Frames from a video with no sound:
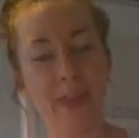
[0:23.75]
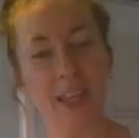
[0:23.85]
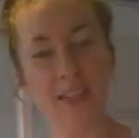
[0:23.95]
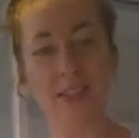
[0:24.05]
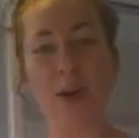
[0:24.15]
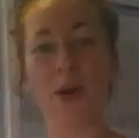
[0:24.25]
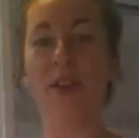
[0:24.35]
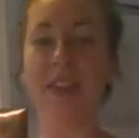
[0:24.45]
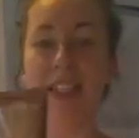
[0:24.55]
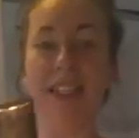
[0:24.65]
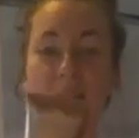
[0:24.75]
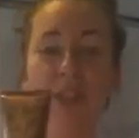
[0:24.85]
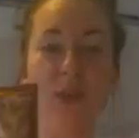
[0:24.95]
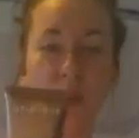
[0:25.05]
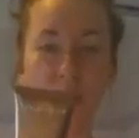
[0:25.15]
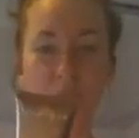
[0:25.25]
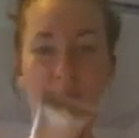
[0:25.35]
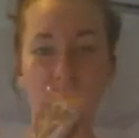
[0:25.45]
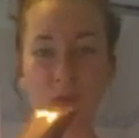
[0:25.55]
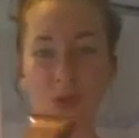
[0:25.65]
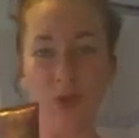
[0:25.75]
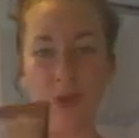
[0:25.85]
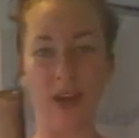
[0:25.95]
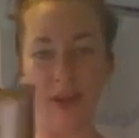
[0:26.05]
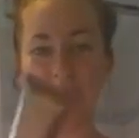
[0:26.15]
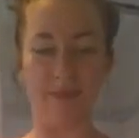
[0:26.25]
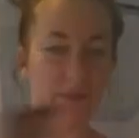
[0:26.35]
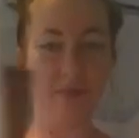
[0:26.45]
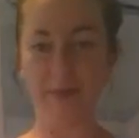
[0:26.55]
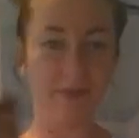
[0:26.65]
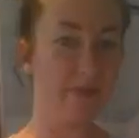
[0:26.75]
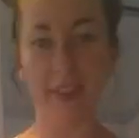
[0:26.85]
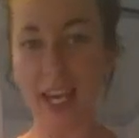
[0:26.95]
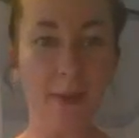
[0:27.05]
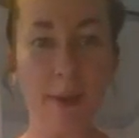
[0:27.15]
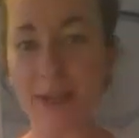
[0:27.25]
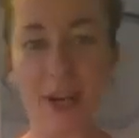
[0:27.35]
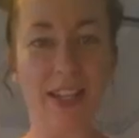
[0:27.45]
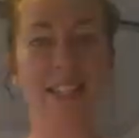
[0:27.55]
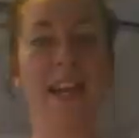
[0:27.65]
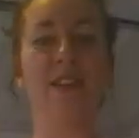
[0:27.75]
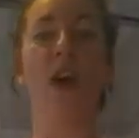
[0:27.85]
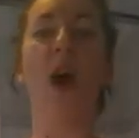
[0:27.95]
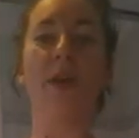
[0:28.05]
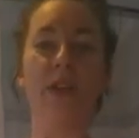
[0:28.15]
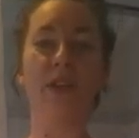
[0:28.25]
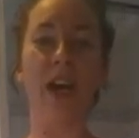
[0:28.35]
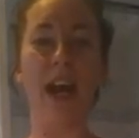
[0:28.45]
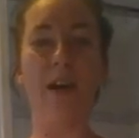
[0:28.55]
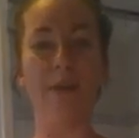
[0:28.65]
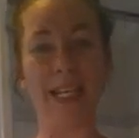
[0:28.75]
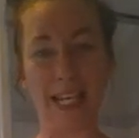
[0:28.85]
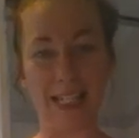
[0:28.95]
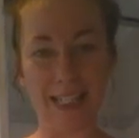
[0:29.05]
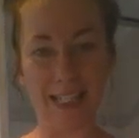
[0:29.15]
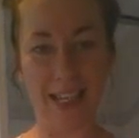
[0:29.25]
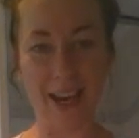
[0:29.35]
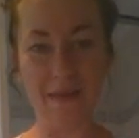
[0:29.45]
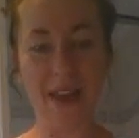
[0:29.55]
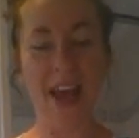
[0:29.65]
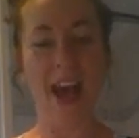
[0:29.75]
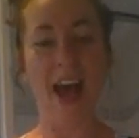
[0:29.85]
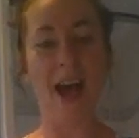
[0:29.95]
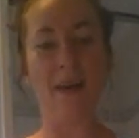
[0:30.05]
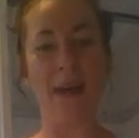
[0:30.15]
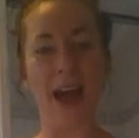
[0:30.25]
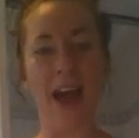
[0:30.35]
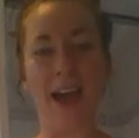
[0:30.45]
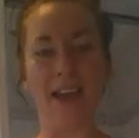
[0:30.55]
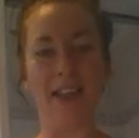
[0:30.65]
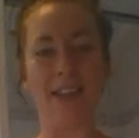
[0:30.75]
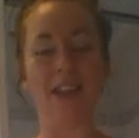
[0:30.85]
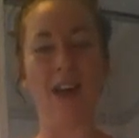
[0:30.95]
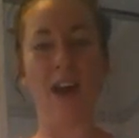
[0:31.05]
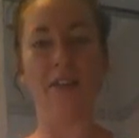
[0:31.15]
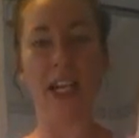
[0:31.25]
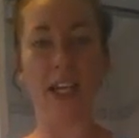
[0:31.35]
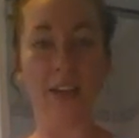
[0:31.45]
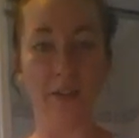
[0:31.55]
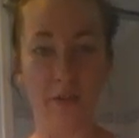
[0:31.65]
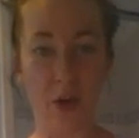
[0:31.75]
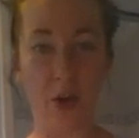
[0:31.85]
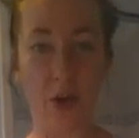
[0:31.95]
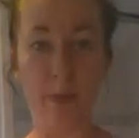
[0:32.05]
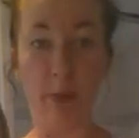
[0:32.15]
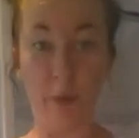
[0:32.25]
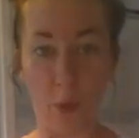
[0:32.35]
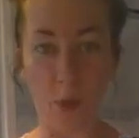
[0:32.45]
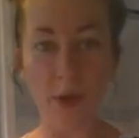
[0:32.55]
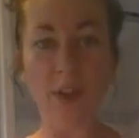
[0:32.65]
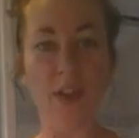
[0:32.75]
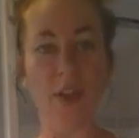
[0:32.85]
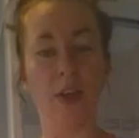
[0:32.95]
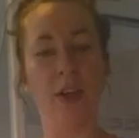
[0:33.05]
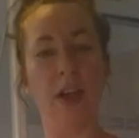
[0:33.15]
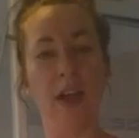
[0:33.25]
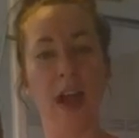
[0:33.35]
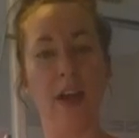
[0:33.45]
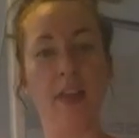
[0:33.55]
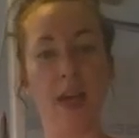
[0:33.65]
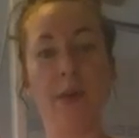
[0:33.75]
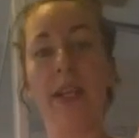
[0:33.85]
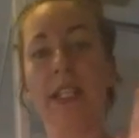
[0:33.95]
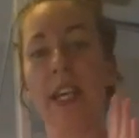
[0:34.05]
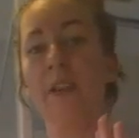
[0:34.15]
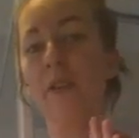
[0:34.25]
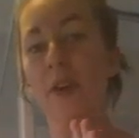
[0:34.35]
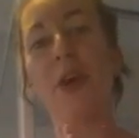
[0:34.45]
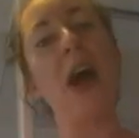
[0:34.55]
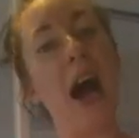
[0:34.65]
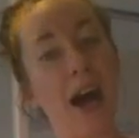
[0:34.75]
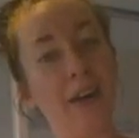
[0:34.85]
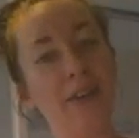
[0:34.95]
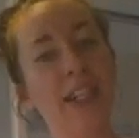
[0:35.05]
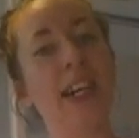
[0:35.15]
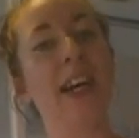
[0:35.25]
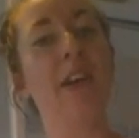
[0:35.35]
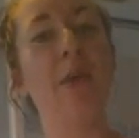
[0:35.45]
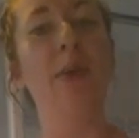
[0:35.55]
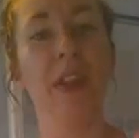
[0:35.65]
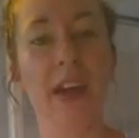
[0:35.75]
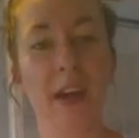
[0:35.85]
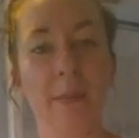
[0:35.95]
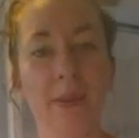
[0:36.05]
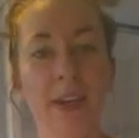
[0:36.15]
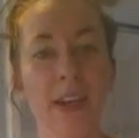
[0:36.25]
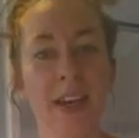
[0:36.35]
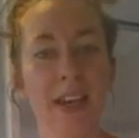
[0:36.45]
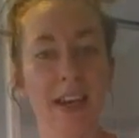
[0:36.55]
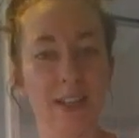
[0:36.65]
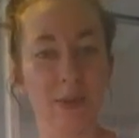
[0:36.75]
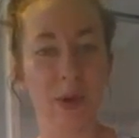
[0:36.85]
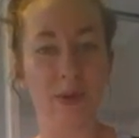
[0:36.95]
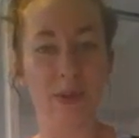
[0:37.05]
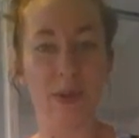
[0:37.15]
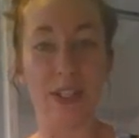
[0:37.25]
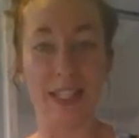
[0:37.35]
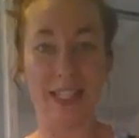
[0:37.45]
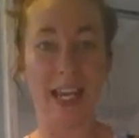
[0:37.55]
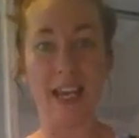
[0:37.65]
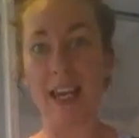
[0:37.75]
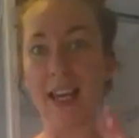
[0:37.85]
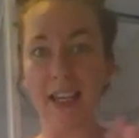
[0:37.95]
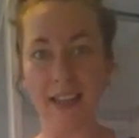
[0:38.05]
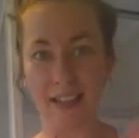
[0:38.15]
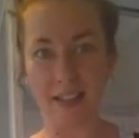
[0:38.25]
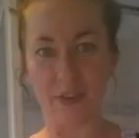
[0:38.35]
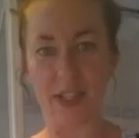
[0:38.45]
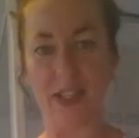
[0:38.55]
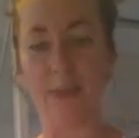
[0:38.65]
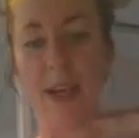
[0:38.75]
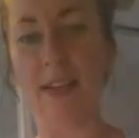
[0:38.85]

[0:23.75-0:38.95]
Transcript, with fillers: so this stuff is awesome to um, keep up a nice tan. So I'm going to try it out on my legs today. Um, and I've taken a photo before so and then I'm going to take a photo after and I'll put that up as well so you can see the difference that it